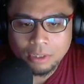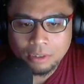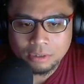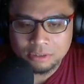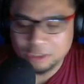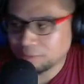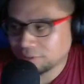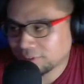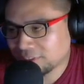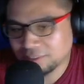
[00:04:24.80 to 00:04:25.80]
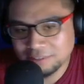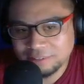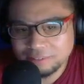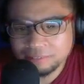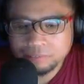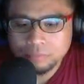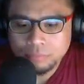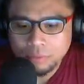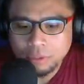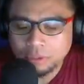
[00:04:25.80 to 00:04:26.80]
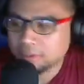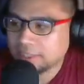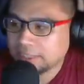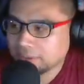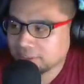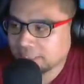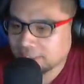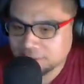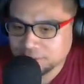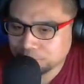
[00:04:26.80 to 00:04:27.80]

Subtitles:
Double crit. Cleared at 30 seconds.